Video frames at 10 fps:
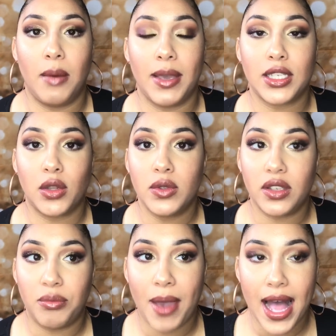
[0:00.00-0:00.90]

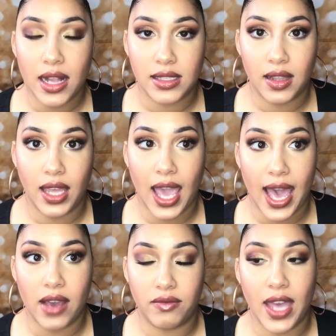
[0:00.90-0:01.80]
exclusive palettes that they
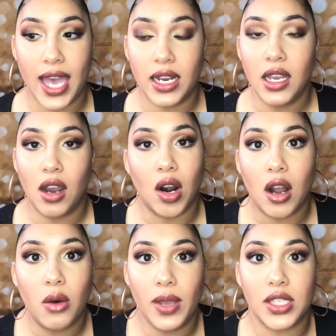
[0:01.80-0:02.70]
have that are
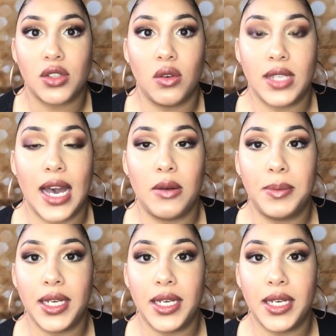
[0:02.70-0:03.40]
always sold out.